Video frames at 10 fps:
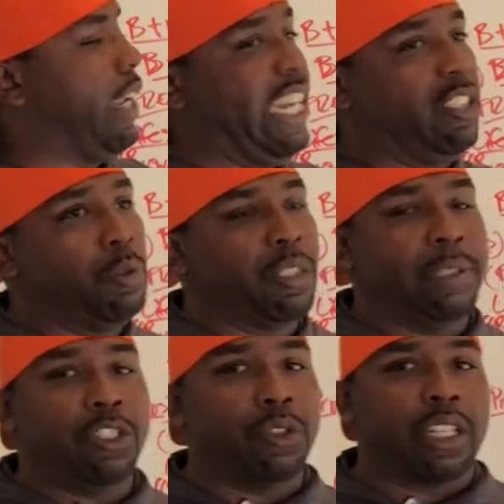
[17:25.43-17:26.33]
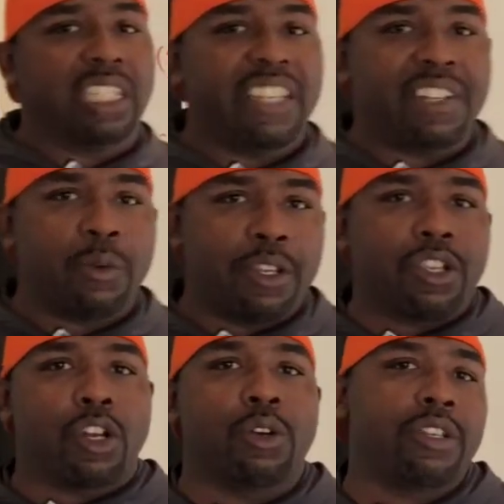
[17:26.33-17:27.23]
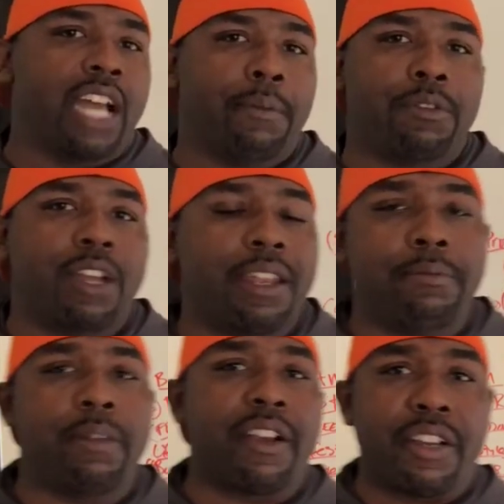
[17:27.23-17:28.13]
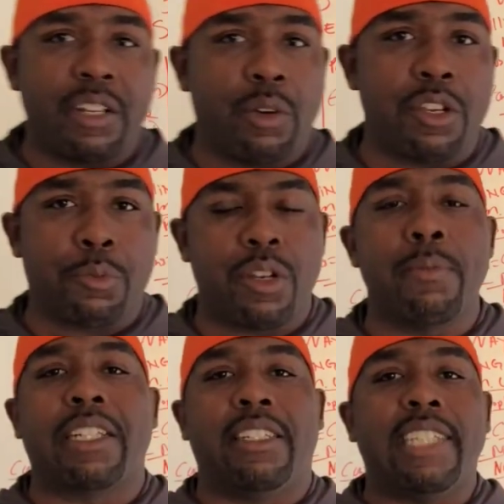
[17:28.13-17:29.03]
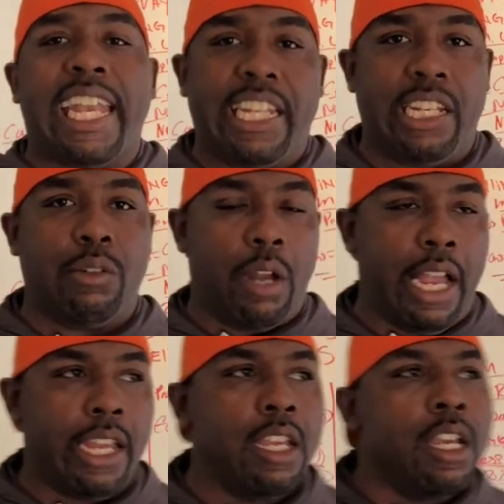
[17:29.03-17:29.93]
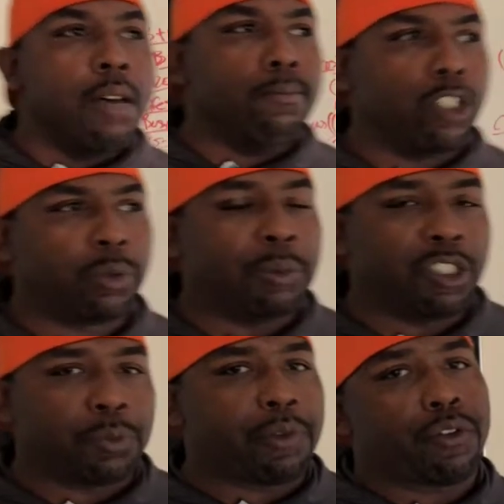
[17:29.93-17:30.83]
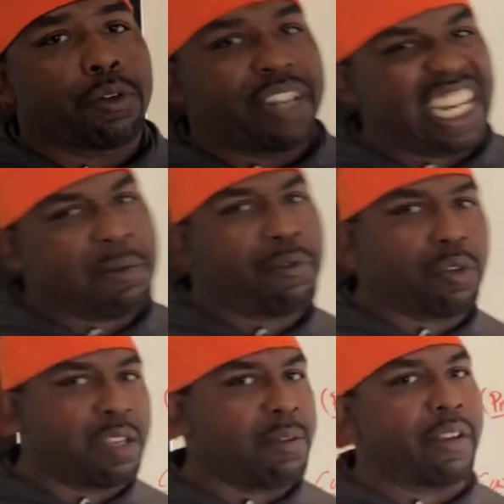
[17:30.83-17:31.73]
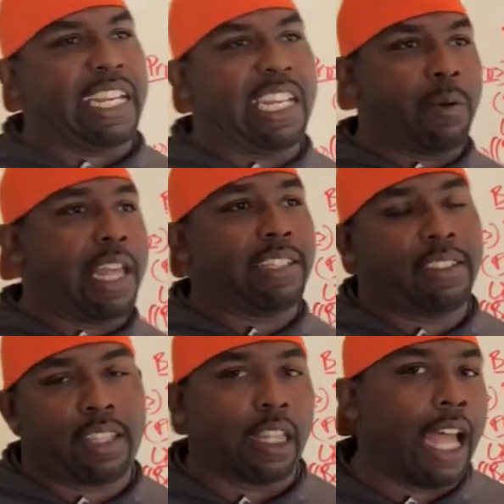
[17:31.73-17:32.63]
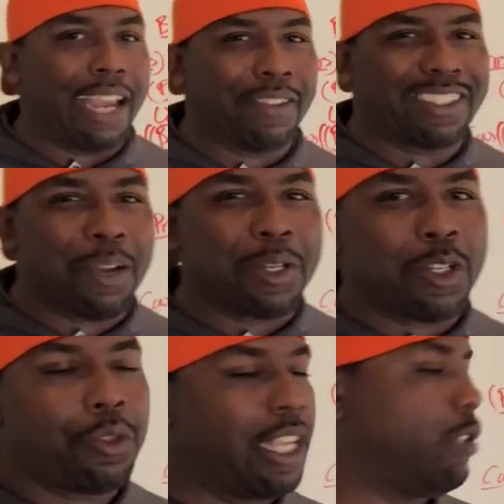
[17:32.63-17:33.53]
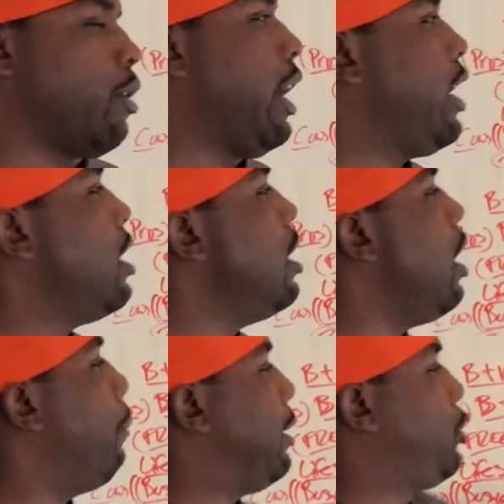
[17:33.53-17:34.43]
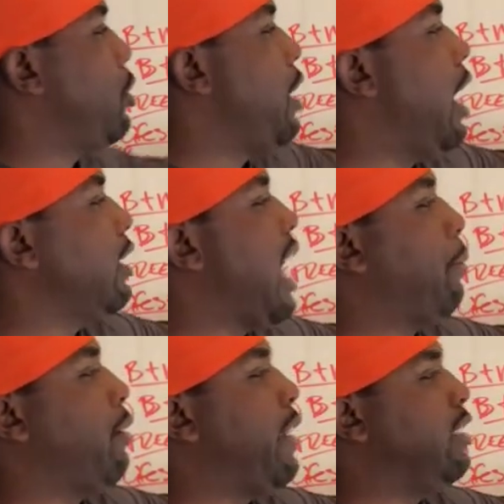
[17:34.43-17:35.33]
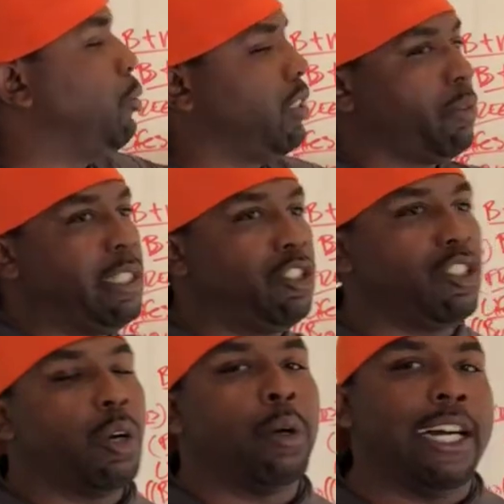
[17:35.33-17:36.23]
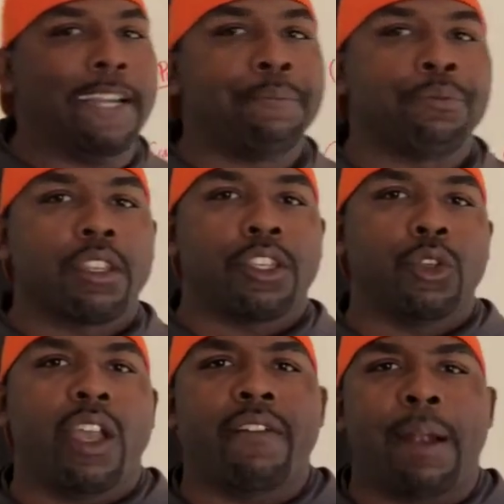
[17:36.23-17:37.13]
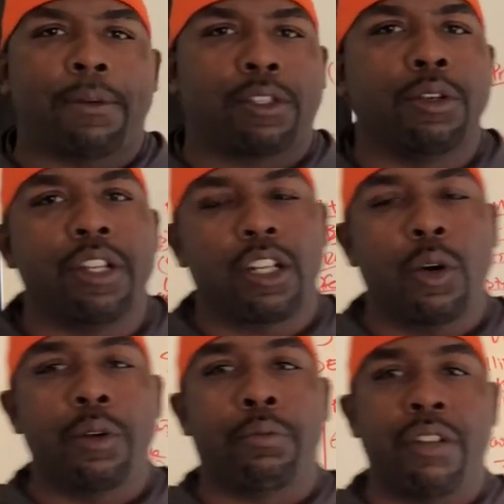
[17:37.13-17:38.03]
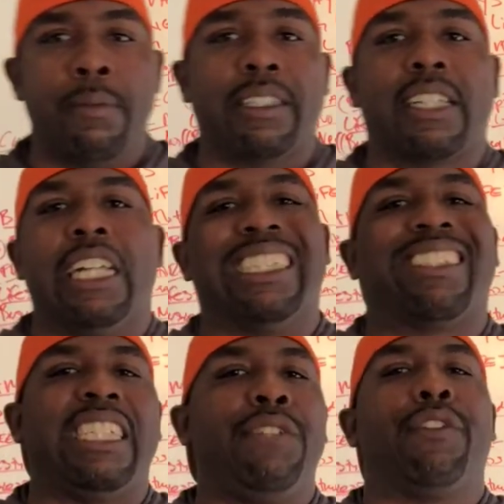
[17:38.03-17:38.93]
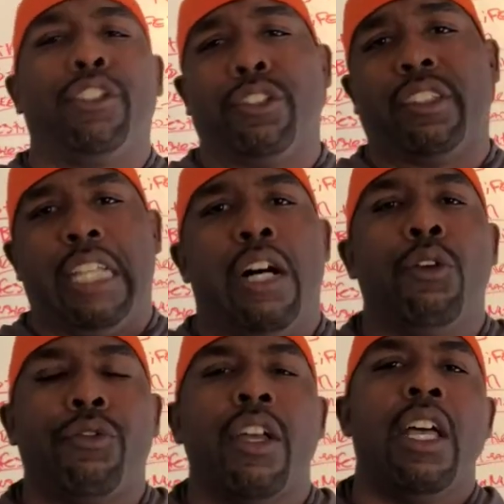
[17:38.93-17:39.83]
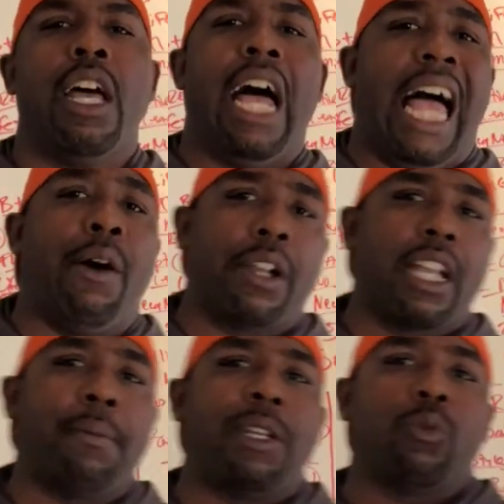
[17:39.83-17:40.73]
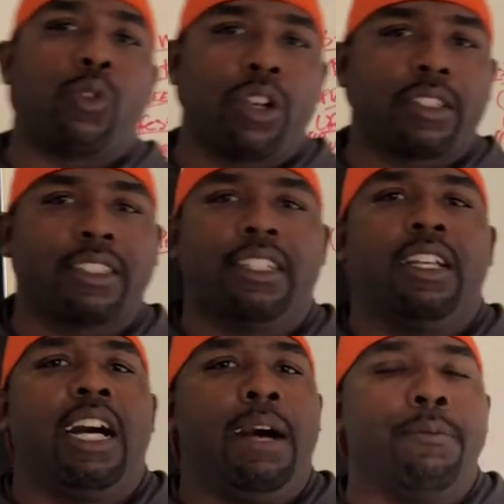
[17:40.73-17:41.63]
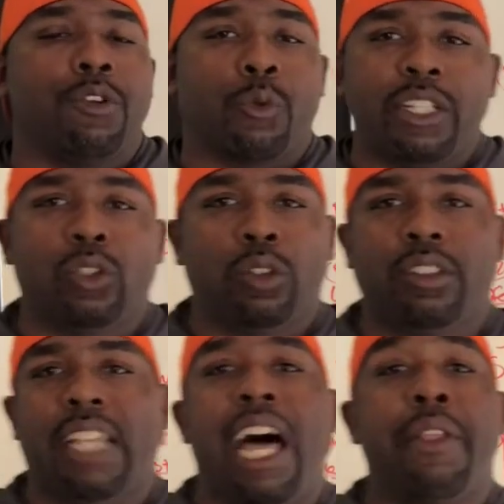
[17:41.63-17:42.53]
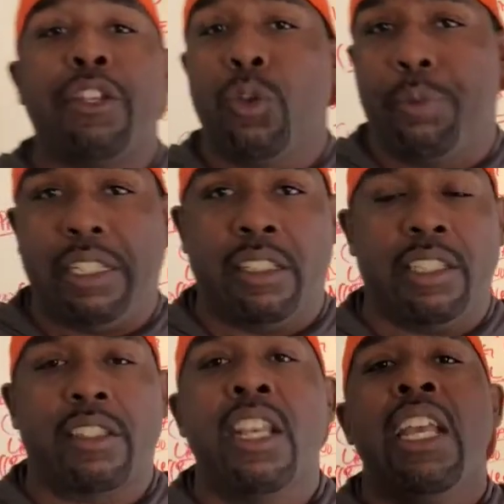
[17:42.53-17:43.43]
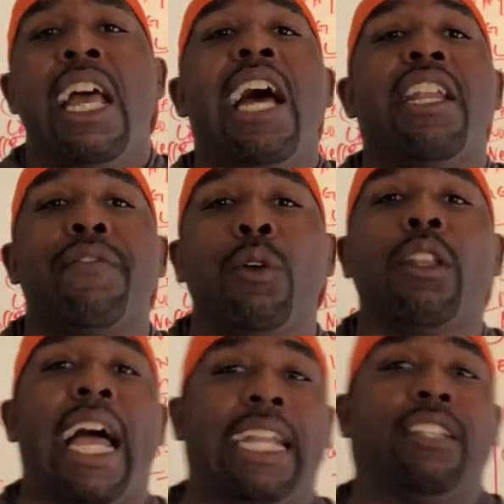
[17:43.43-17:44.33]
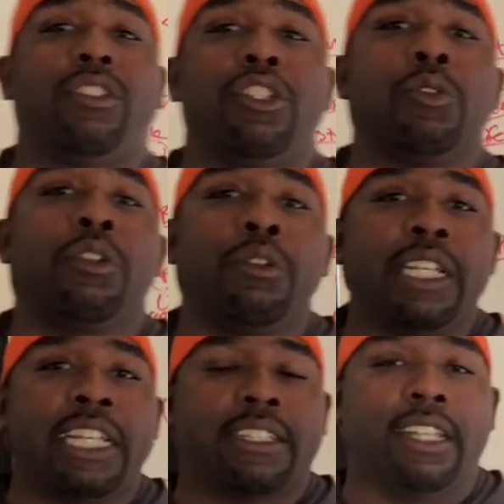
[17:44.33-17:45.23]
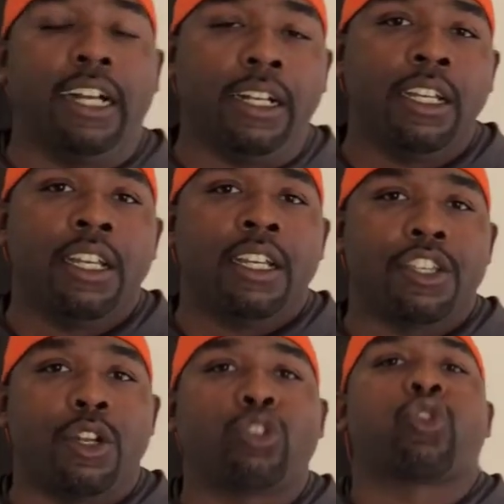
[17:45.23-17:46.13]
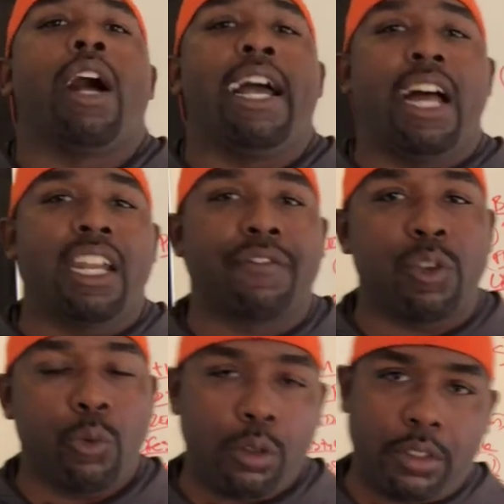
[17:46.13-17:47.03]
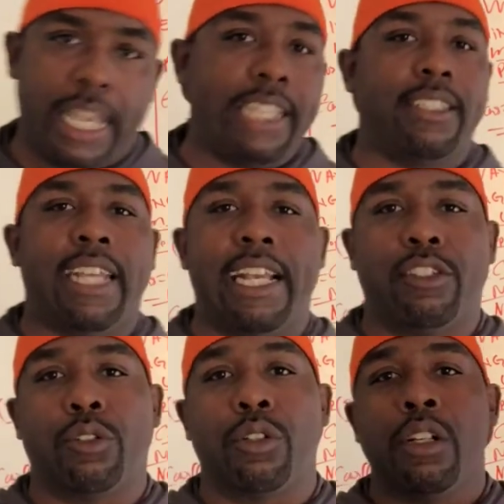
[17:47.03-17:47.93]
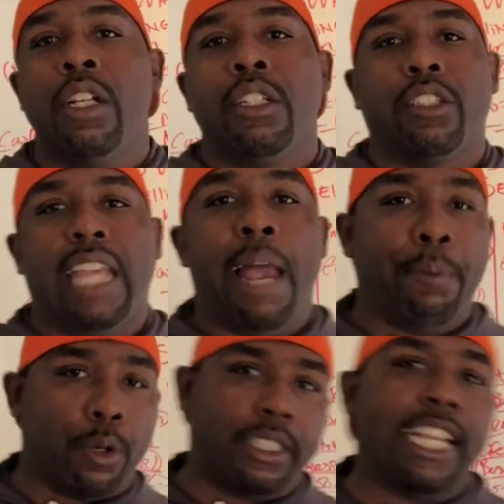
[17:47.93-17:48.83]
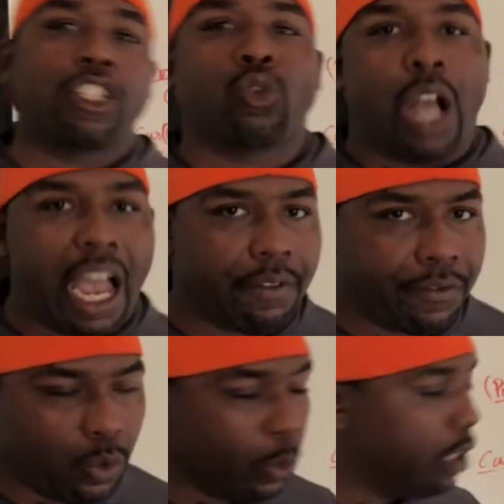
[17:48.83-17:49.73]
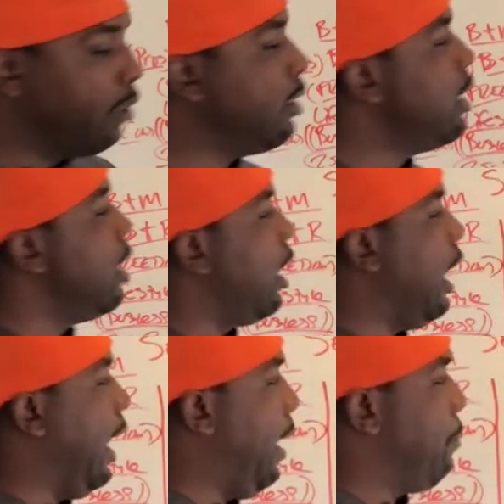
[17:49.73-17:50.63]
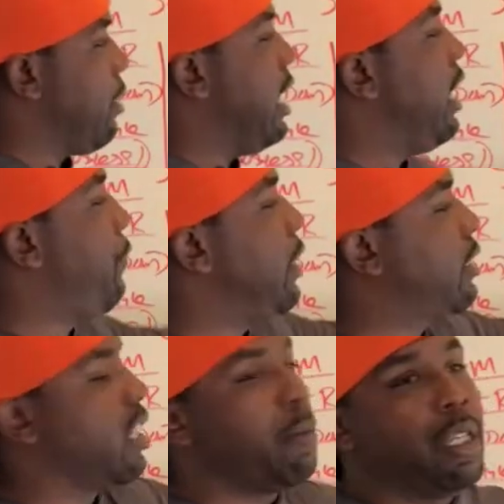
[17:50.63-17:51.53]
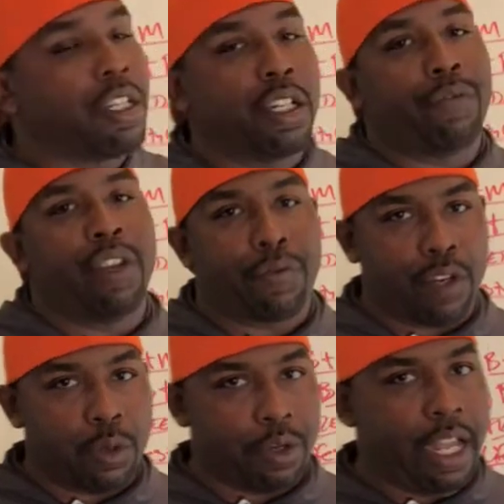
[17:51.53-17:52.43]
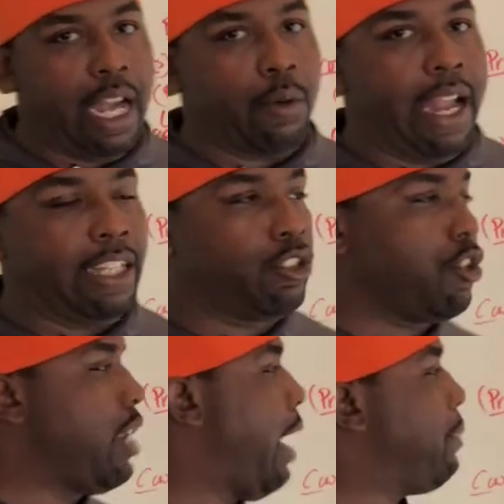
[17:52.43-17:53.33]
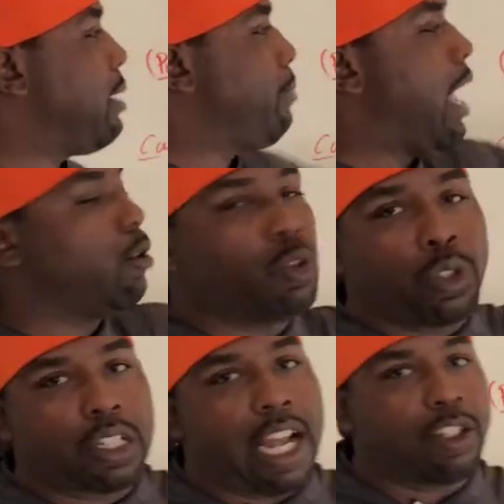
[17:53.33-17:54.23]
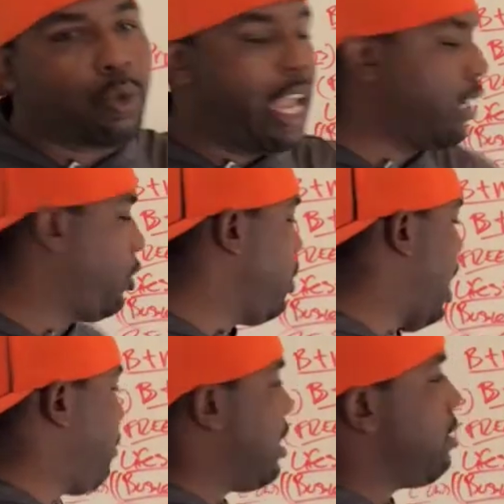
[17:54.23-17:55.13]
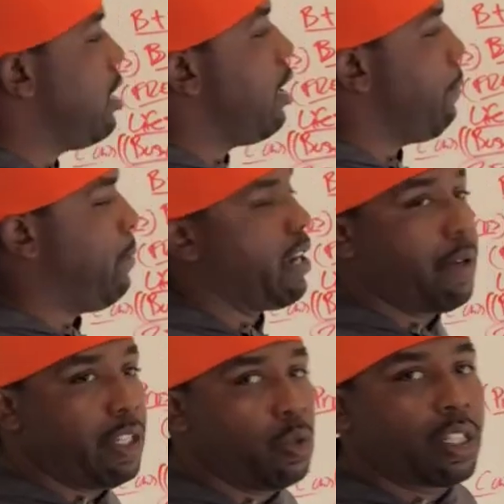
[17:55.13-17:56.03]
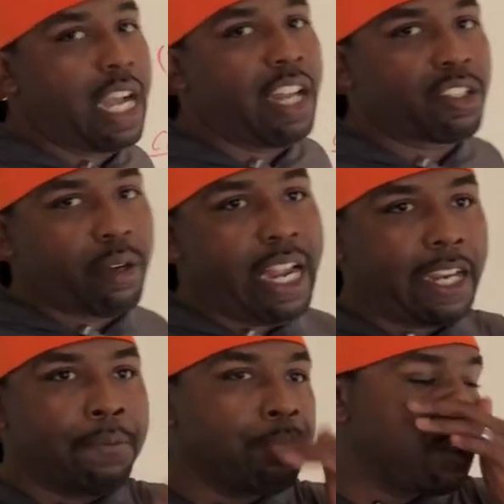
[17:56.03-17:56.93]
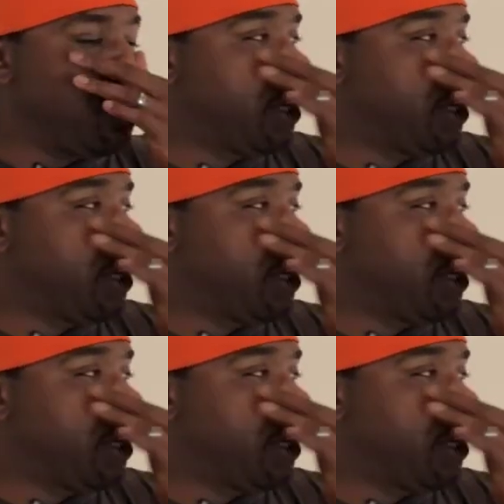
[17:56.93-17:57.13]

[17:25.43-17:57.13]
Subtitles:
agent, which means you can leave anywhere you go. You're not married to anyone. You're pretty much dating, right? Most people just prefer dating before they marry anyway. That's just life. That's how we do things, right? But you're a non-captive agent, which means, you know what? You have an opportunity to go and pretty much kind of see for yourself how a company works, their resources, how they do business, and if you like it. So you literally get to, try it out, if you will, taste test or sample or test drive, if you will, if it's going to be a good fit for you or not, right? So you're not being bound to a contract. So you're not being married to a contract. You can